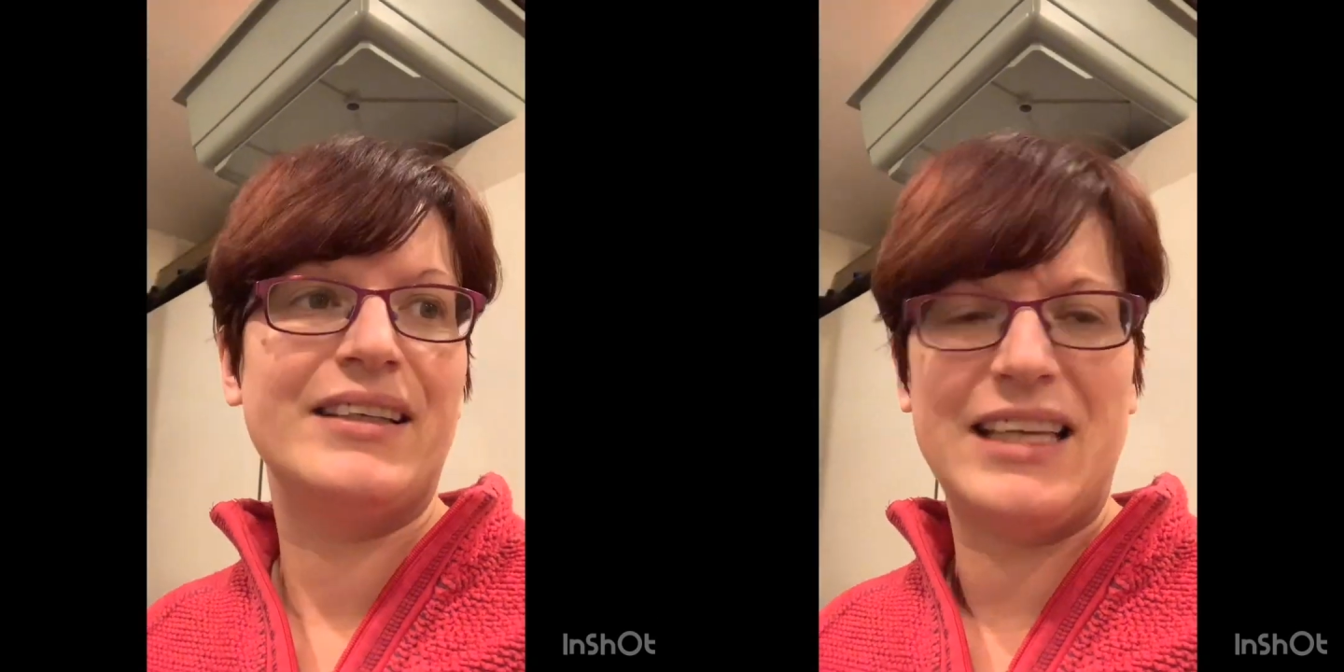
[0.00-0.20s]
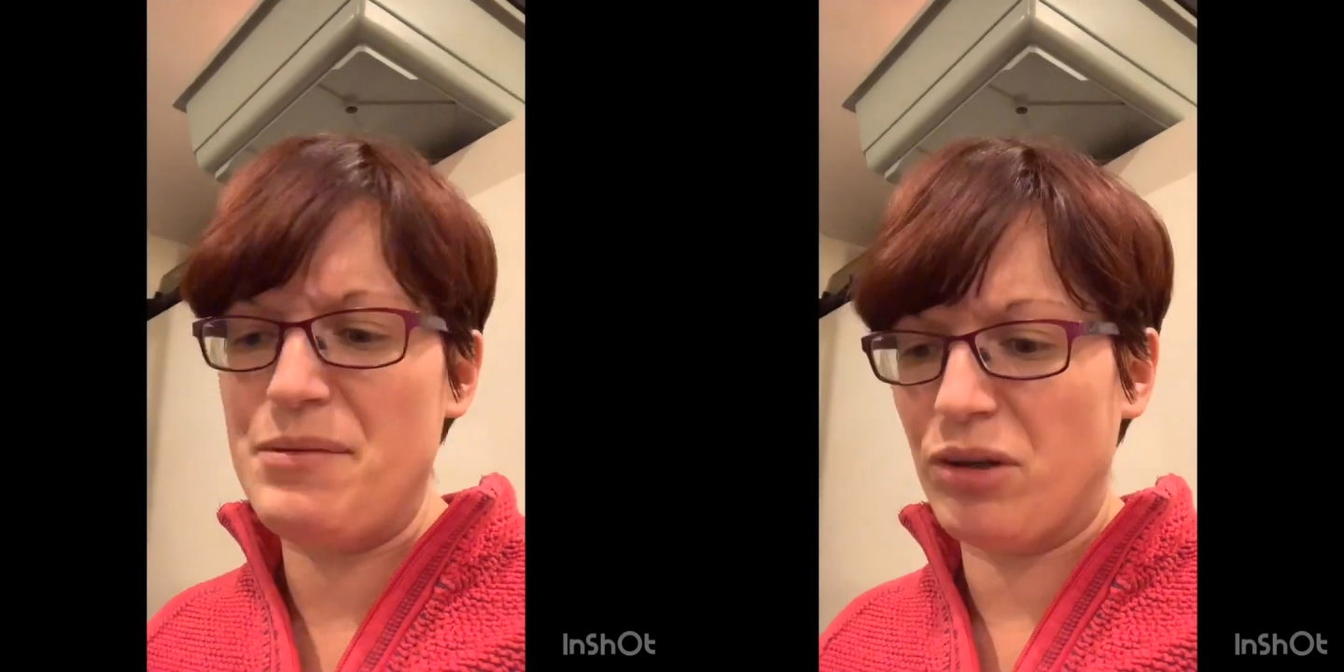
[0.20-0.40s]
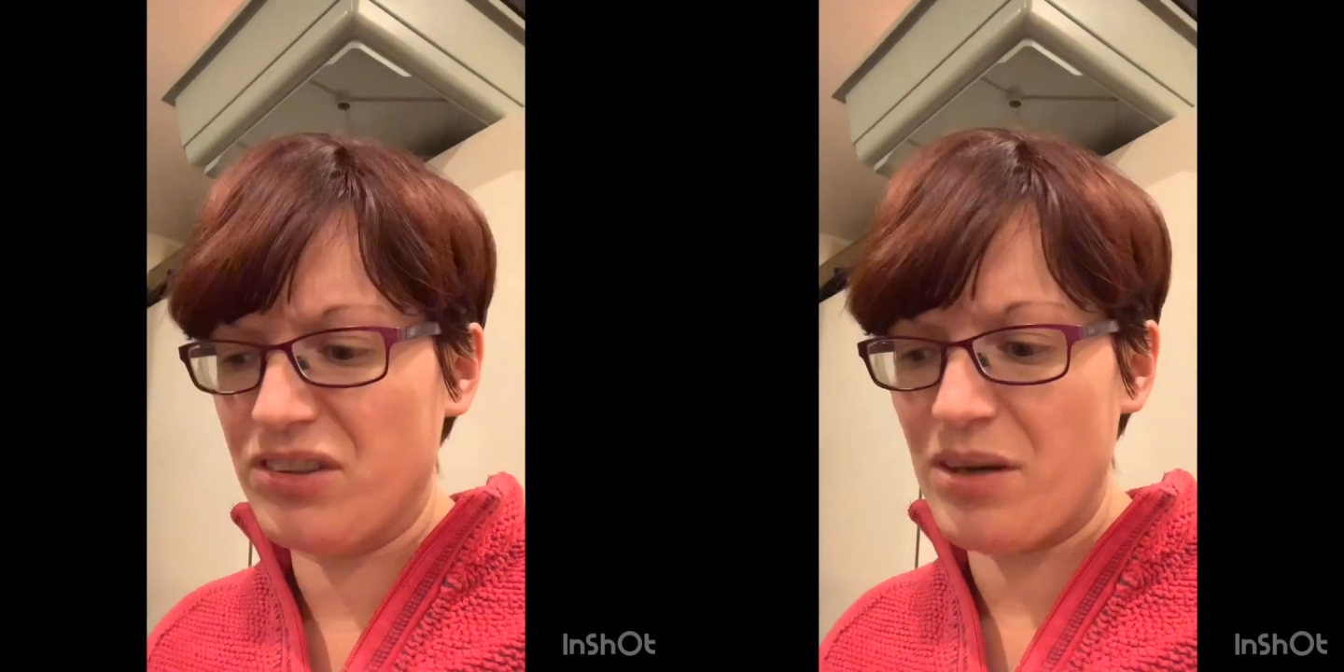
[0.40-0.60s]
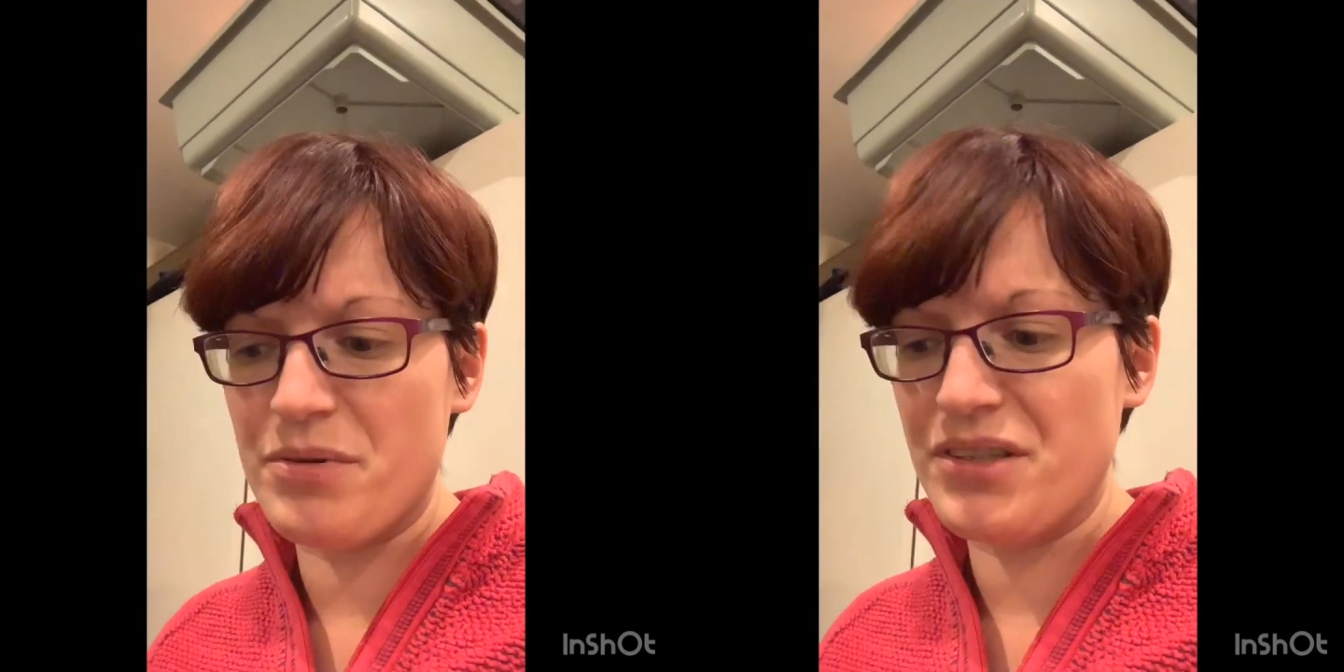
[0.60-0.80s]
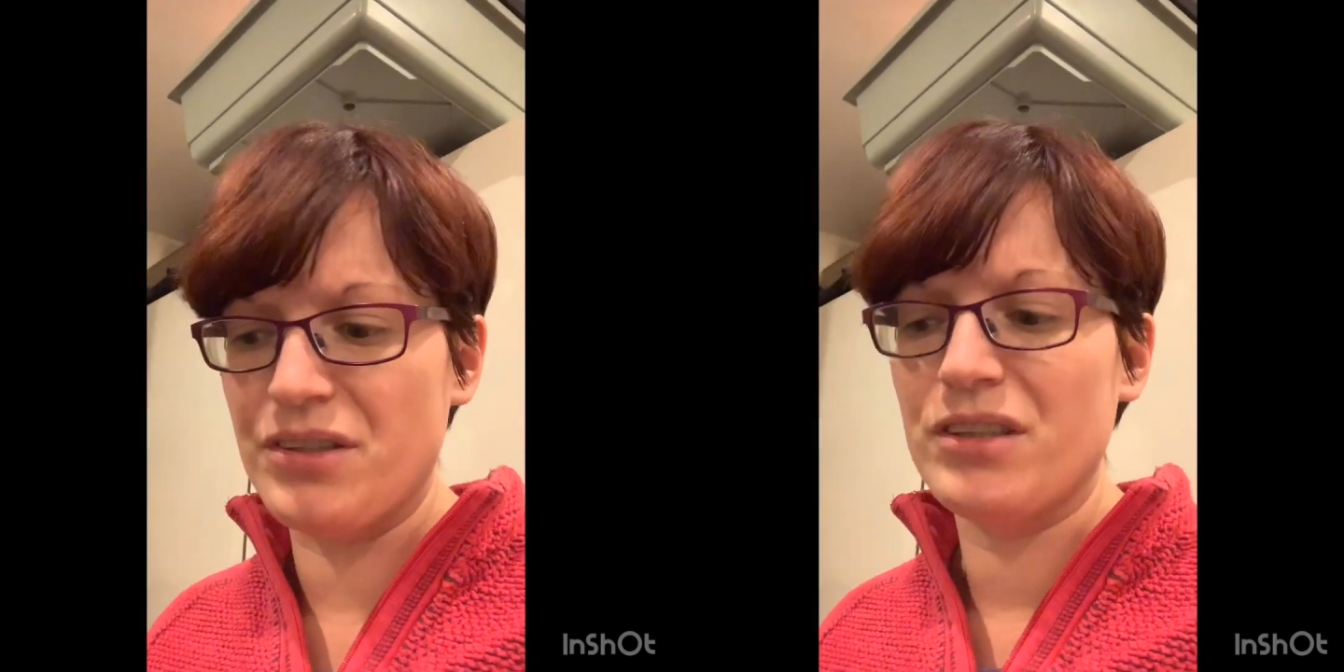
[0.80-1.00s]
keep on top
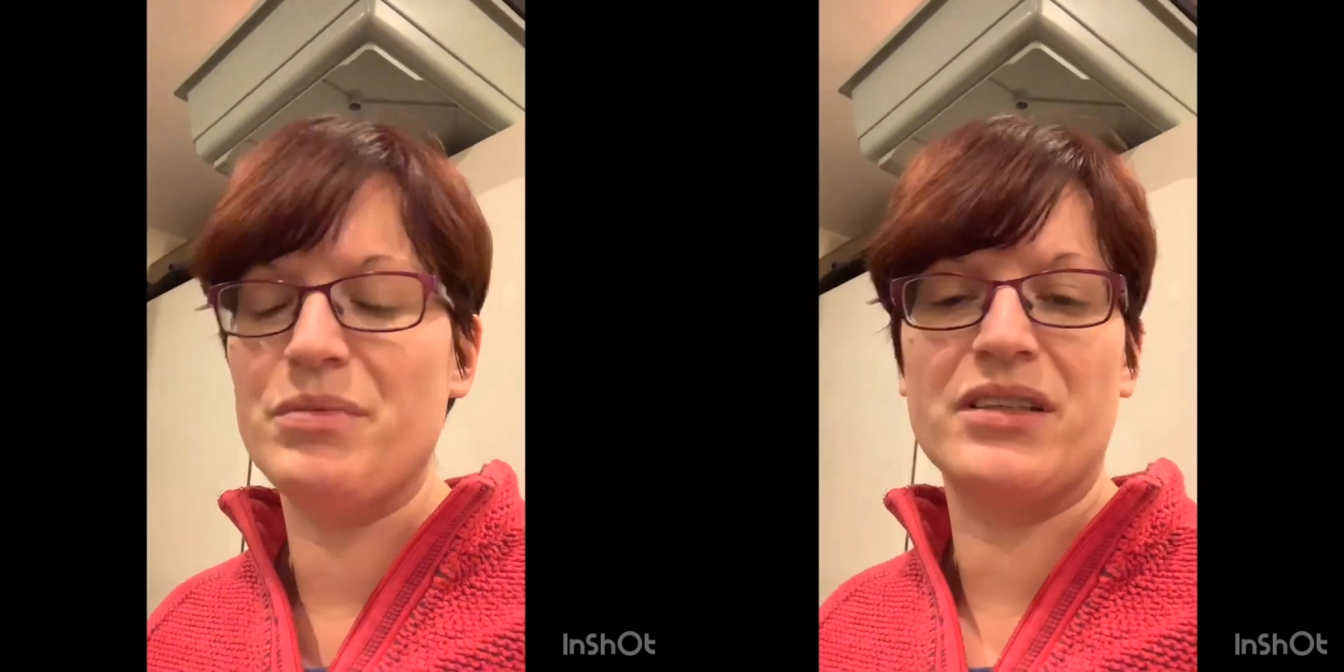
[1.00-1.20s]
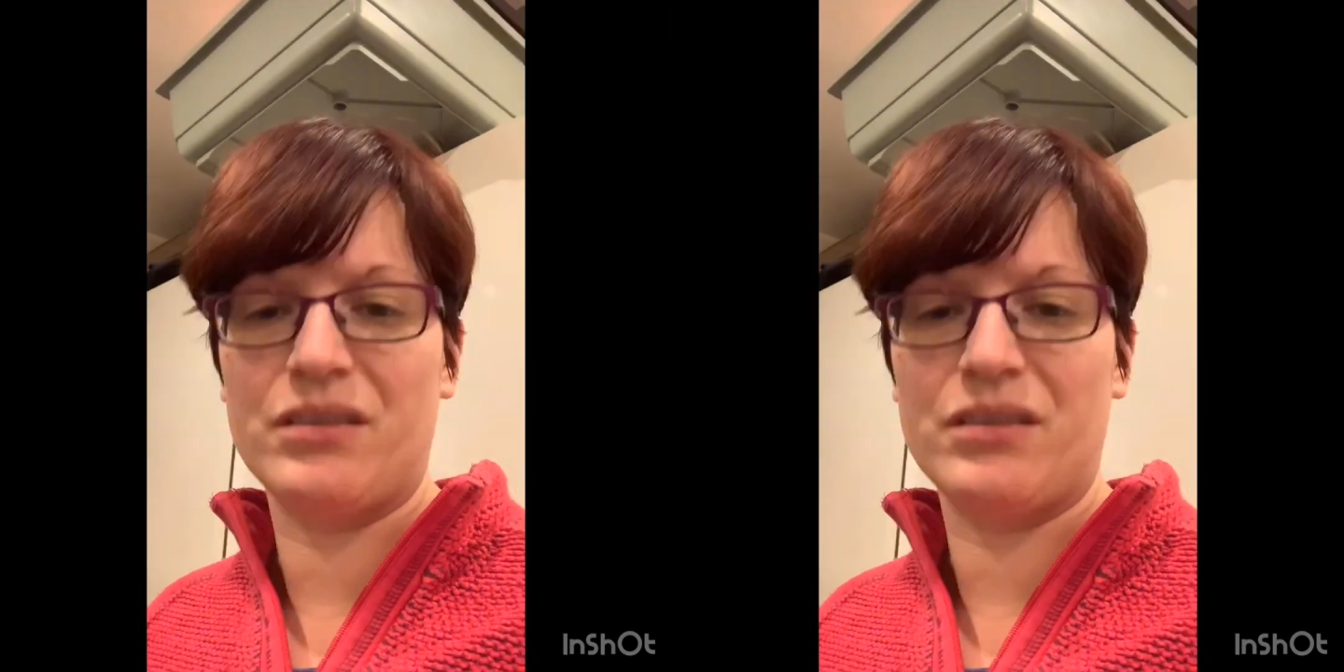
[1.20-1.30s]
of the dust because